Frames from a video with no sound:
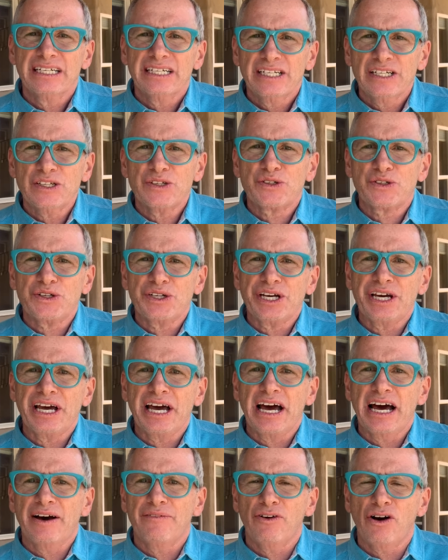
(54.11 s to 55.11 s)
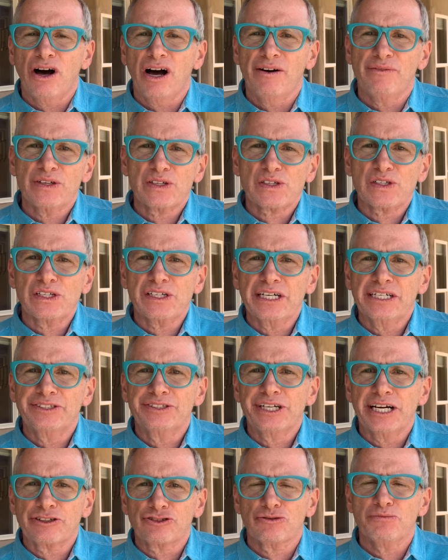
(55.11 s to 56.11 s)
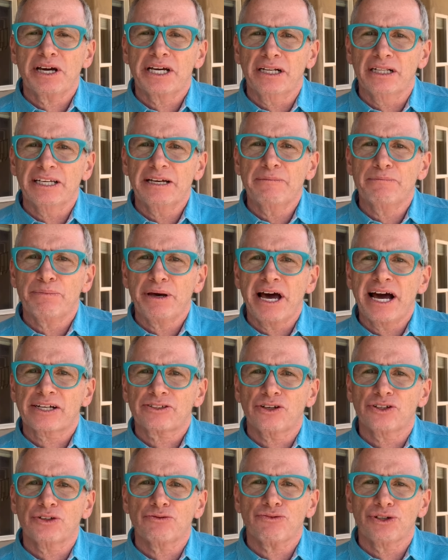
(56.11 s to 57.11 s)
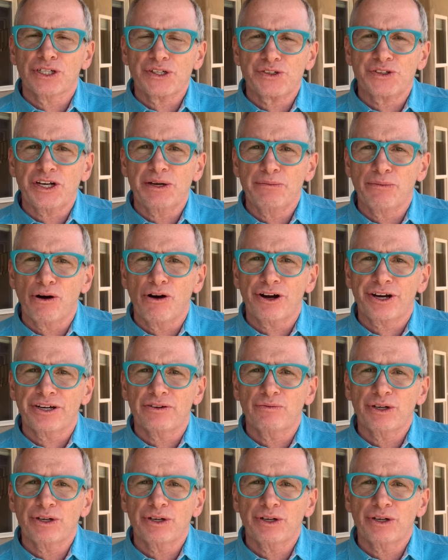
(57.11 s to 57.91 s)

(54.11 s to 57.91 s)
is going to have obviously a detrimental impact on the real estate market.